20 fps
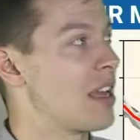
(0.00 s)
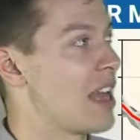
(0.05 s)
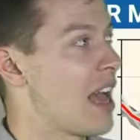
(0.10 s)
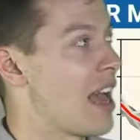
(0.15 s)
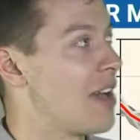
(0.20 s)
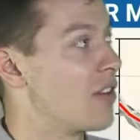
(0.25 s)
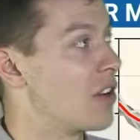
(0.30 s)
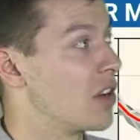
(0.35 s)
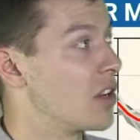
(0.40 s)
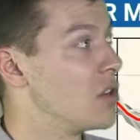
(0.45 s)

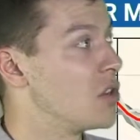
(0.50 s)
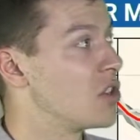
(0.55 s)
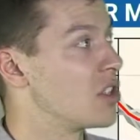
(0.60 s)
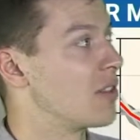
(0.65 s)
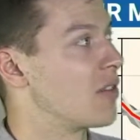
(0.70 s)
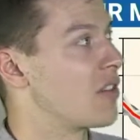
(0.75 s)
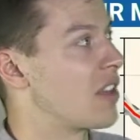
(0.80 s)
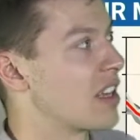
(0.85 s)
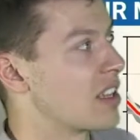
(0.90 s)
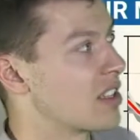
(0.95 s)
evolution
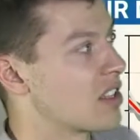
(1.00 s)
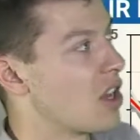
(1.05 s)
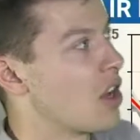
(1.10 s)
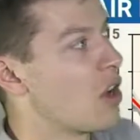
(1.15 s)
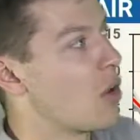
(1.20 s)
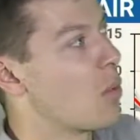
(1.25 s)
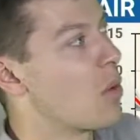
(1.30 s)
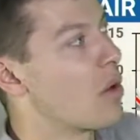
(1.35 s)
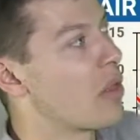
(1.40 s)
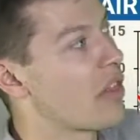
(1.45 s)
of things.
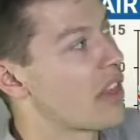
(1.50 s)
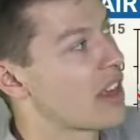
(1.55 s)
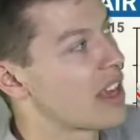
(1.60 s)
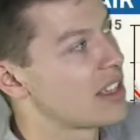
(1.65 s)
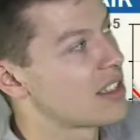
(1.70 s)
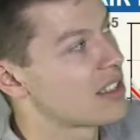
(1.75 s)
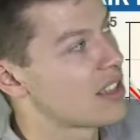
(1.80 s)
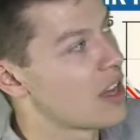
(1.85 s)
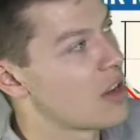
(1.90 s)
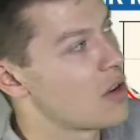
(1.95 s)
One thing
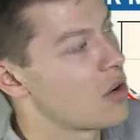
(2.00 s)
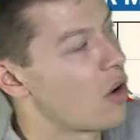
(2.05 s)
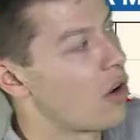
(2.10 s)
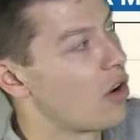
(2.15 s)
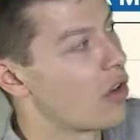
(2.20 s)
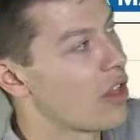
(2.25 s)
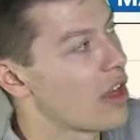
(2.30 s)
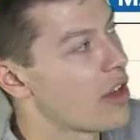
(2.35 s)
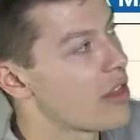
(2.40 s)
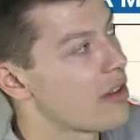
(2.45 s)
is though,
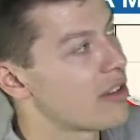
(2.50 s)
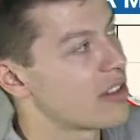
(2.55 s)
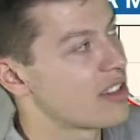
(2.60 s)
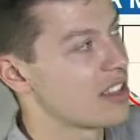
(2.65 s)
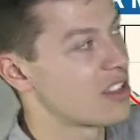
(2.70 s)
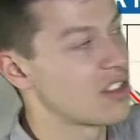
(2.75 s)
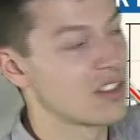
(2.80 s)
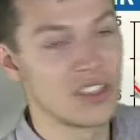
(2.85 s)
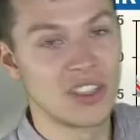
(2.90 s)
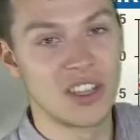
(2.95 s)
although there's
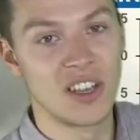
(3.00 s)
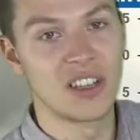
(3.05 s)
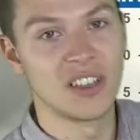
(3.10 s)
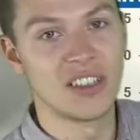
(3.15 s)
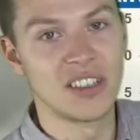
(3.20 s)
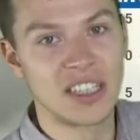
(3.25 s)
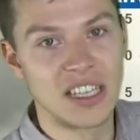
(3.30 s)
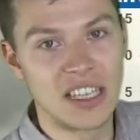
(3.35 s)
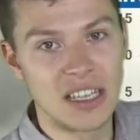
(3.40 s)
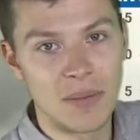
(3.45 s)
this
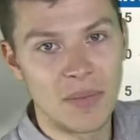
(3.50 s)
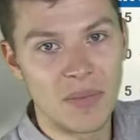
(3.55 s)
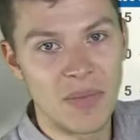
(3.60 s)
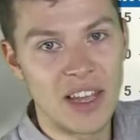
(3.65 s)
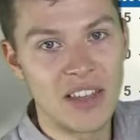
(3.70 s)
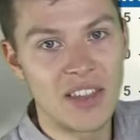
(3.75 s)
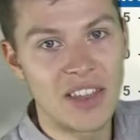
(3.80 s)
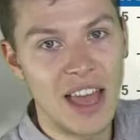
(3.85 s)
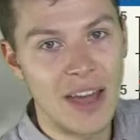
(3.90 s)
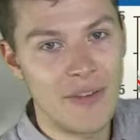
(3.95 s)
uncertainty,
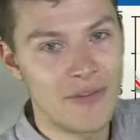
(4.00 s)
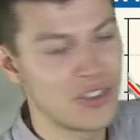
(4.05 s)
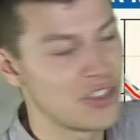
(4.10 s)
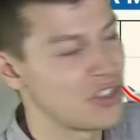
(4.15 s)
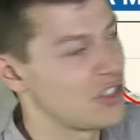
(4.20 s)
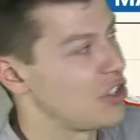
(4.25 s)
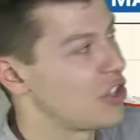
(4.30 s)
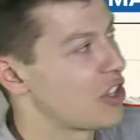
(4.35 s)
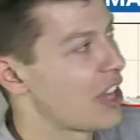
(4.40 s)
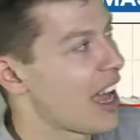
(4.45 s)
in the
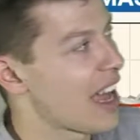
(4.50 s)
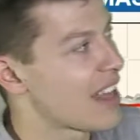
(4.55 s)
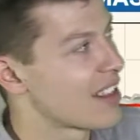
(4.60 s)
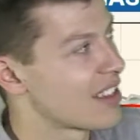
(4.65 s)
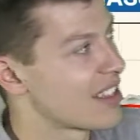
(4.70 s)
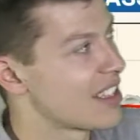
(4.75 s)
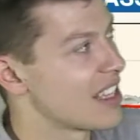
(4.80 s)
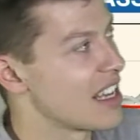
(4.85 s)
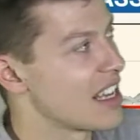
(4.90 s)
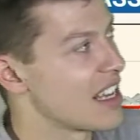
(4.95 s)
averages you can
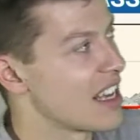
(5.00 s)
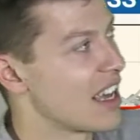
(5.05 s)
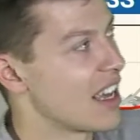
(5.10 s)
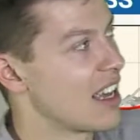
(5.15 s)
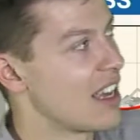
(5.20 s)
see